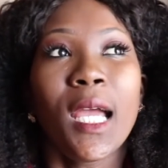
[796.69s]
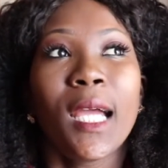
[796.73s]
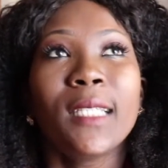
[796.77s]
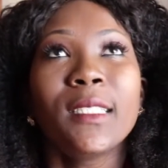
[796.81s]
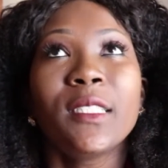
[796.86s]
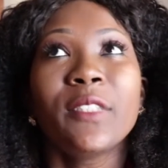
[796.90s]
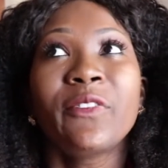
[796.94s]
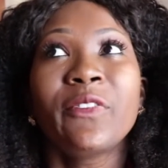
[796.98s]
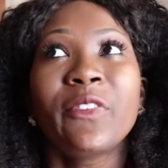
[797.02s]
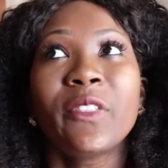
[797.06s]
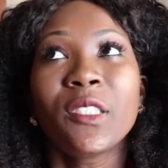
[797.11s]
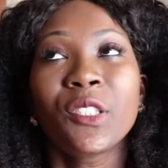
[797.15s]

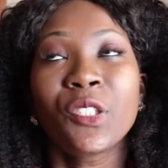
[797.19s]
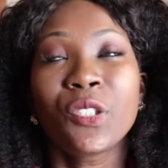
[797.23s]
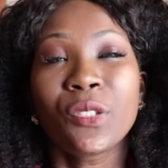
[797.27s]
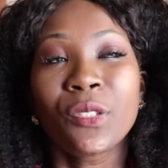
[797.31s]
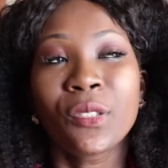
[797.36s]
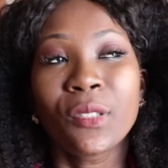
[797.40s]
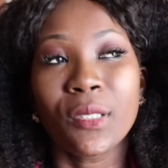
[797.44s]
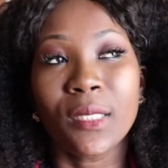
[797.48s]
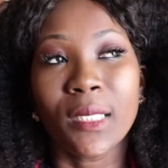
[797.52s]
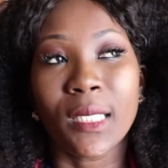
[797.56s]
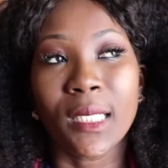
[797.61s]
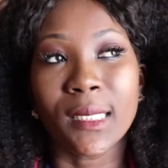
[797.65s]
And the
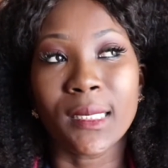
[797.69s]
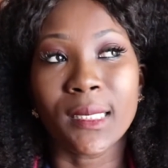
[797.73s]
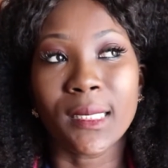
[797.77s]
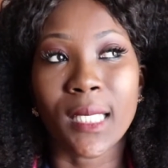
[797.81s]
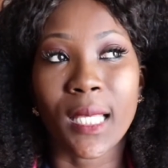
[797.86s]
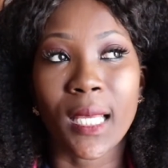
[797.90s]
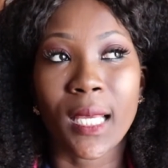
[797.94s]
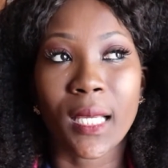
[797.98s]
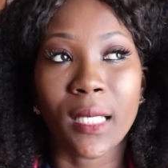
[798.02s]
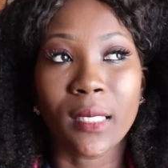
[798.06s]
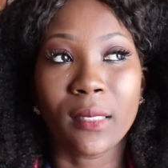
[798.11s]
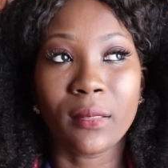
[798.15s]
fortune cookie
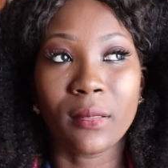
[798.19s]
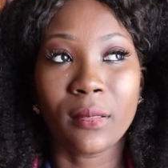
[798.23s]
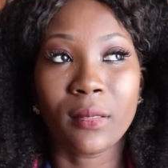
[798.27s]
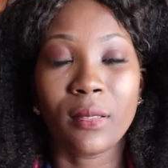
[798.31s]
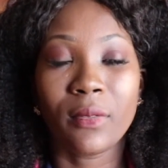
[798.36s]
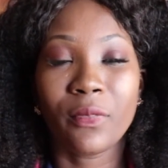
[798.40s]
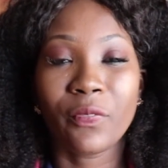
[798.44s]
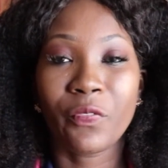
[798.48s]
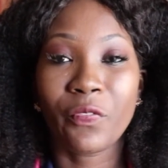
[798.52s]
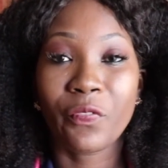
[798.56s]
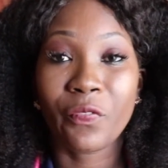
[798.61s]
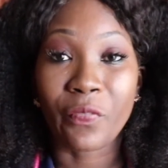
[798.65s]
said,
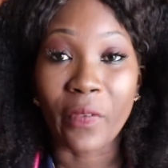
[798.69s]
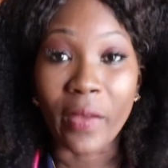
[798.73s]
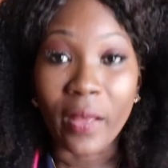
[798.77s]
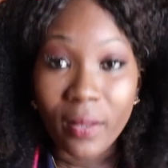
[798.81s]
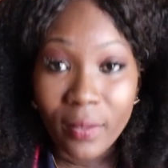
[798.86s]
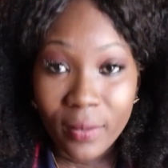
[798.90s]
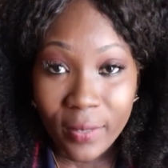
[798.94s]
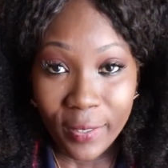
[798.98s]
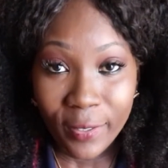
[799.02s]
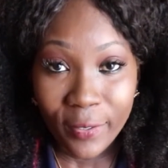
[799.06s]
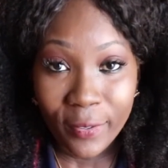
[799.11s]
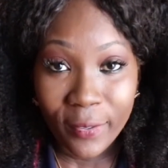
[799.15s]

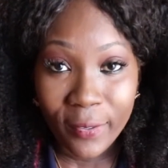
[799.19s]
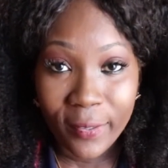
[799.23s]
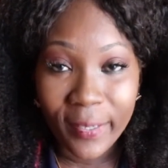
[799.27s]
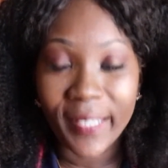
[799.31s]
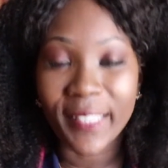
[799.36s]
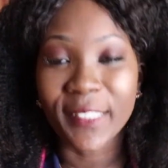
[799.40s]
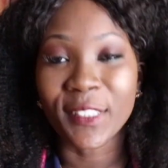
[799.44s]
failure